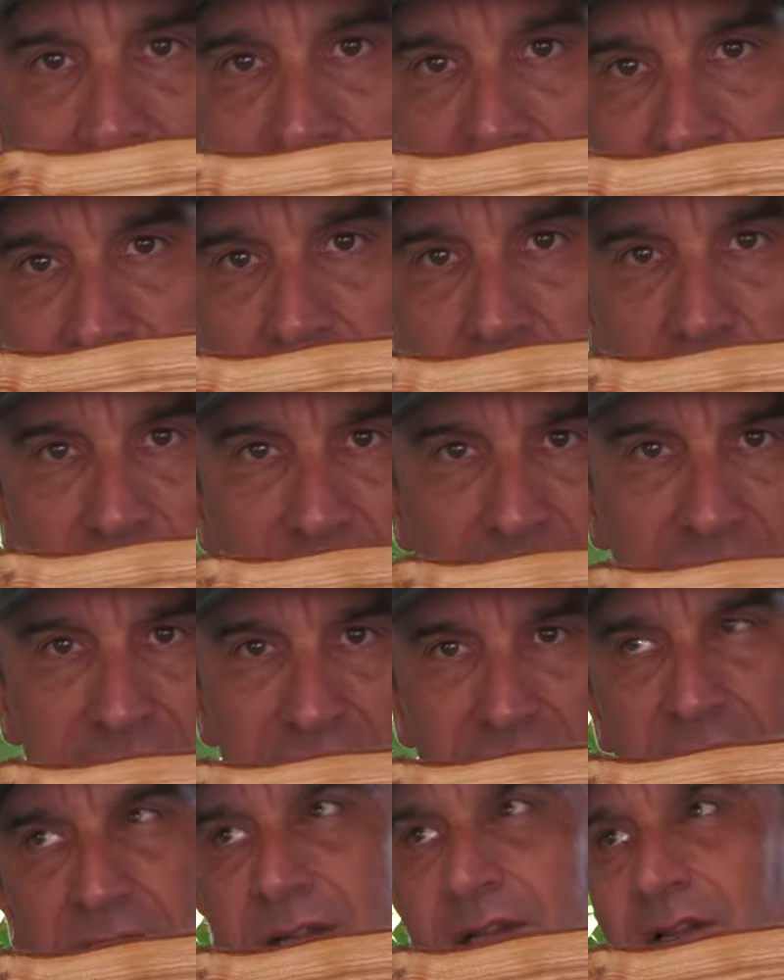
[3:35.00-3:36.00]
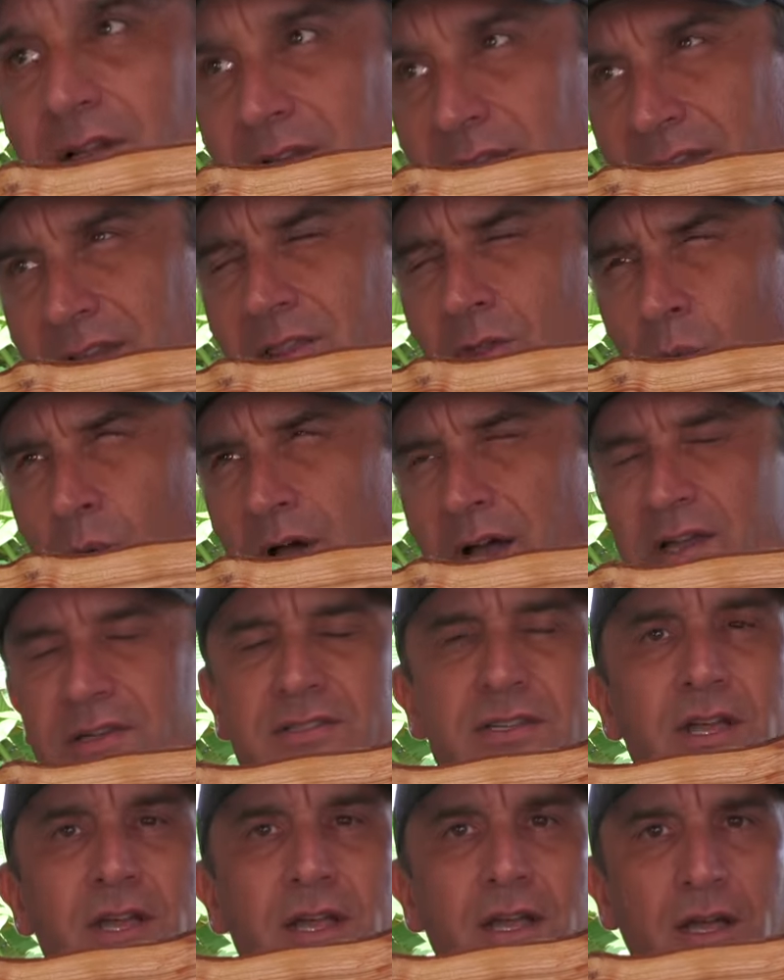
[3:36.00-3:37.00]
lengthways,
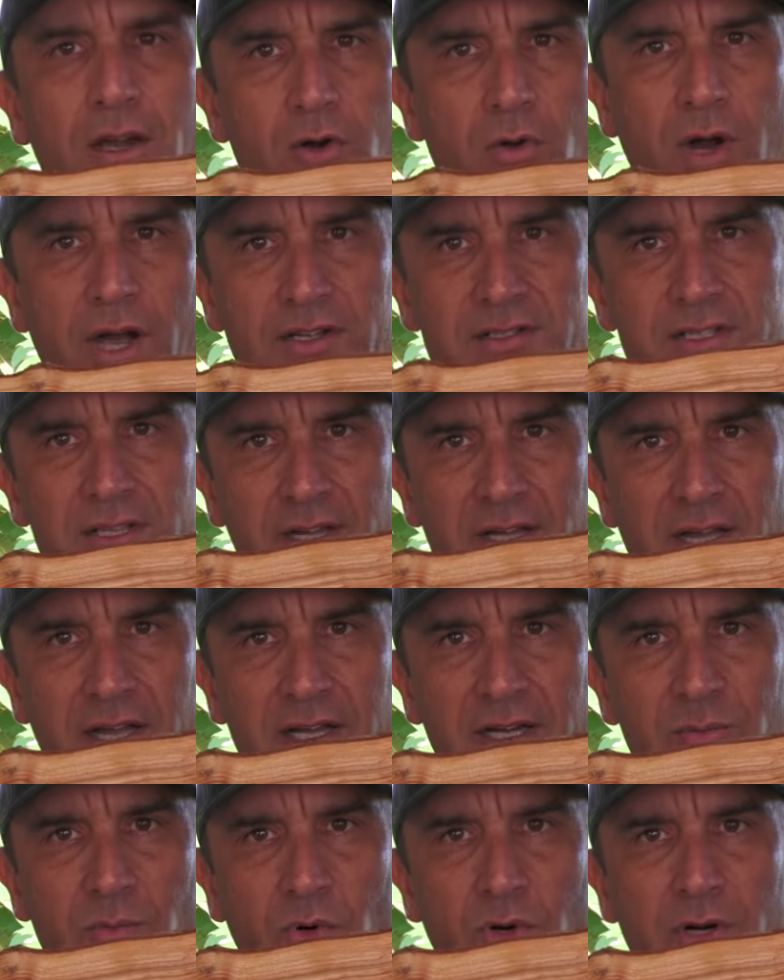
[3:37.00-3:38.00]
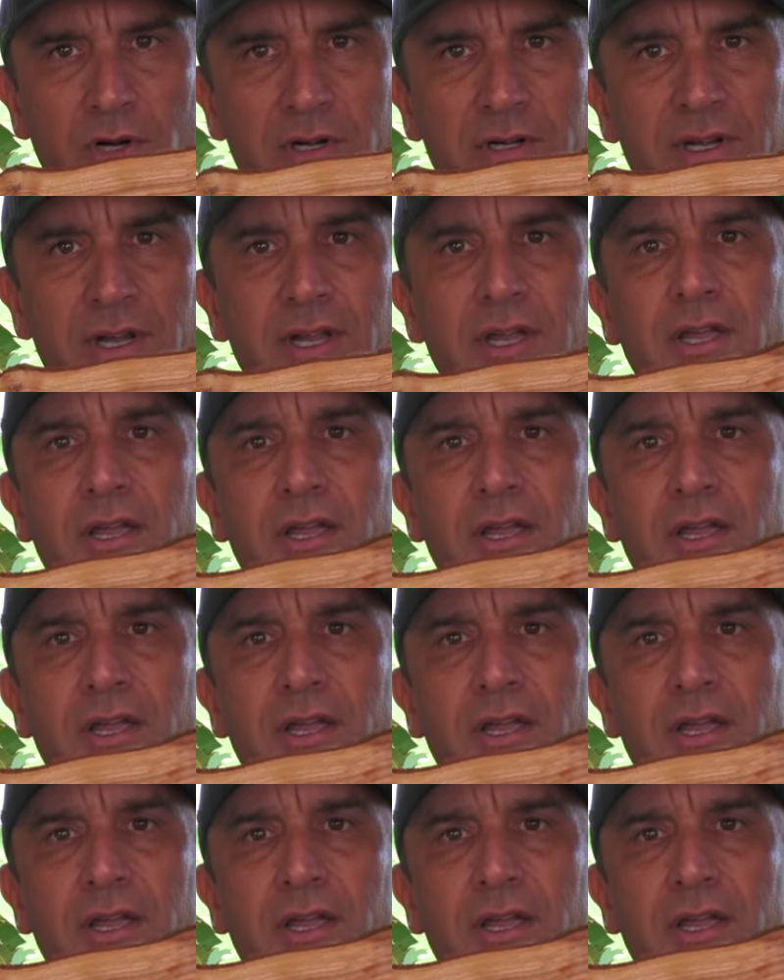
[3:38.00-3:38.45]
lengthwise across the cutting board.